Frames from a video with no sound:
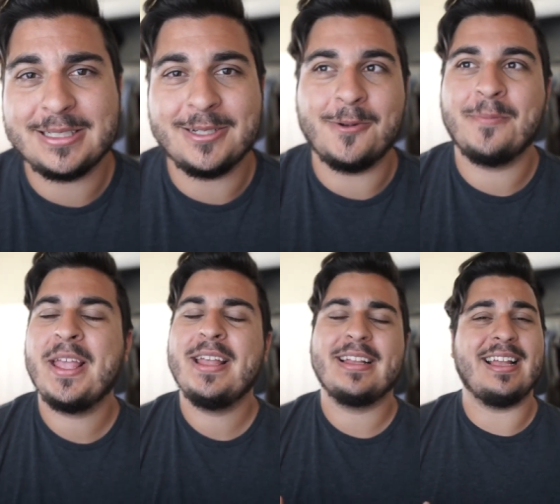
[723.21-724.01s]
So
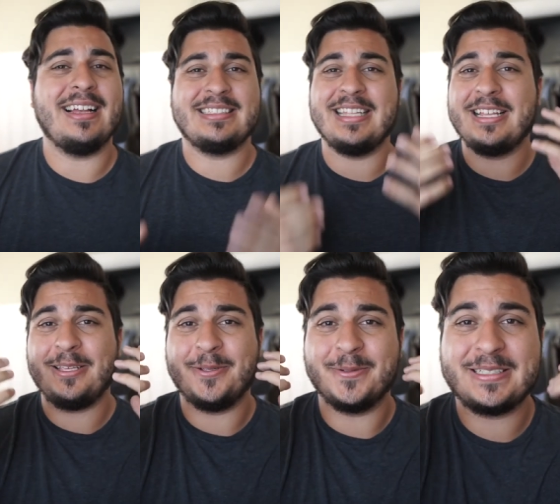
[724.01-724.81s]
guys,
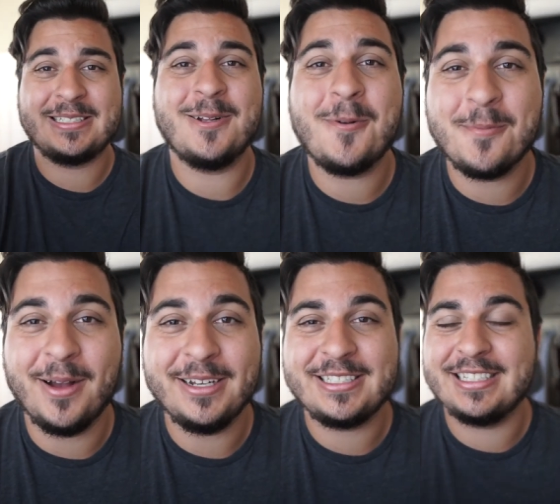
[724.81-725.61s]
thank you so
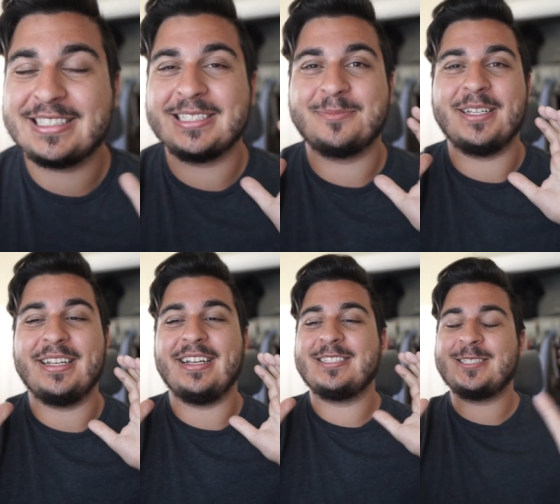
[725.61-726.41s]
much. This has
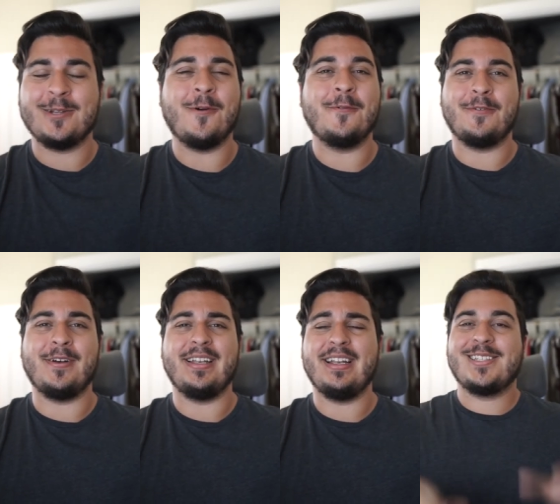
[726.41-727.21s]
been so fun.